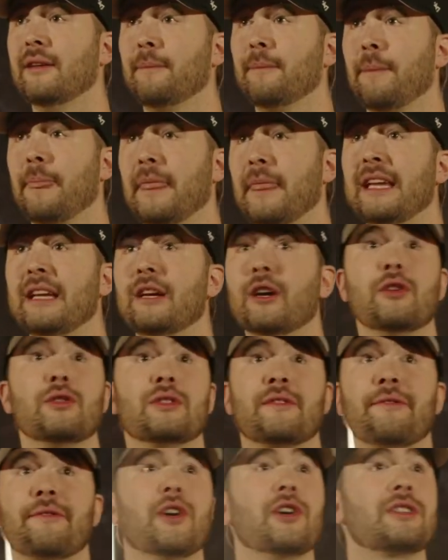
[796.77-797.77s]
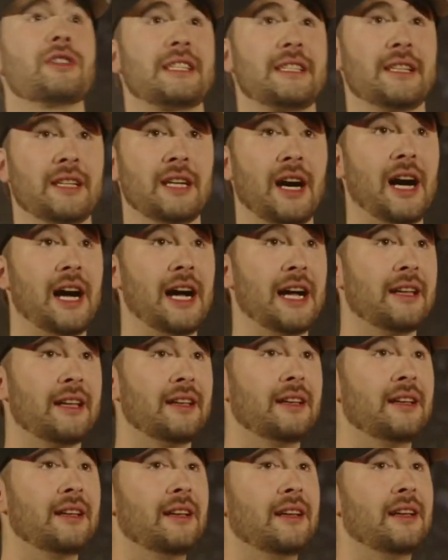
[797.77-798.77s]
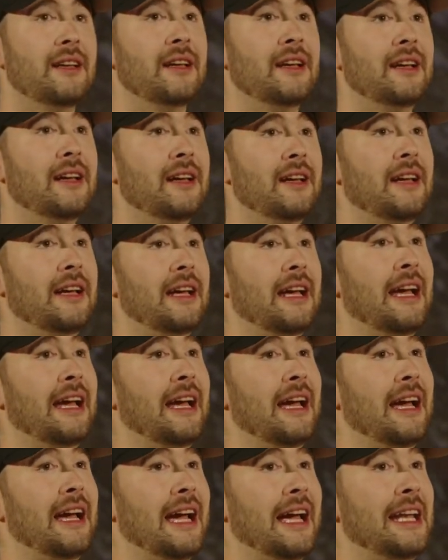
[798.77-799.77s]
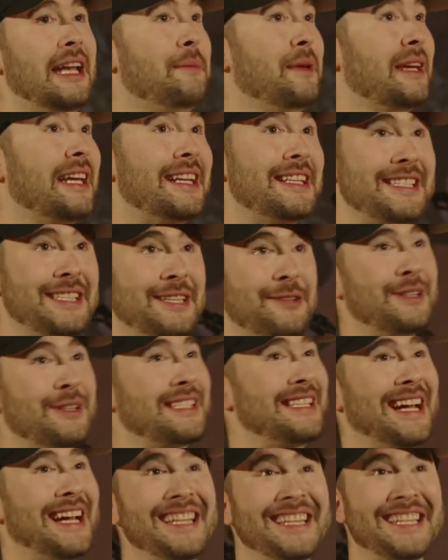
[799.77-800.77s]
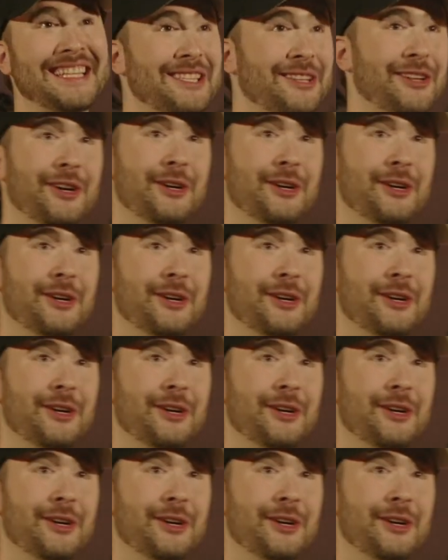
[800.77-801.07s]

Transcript: He goes first to God, and he begins to recite this long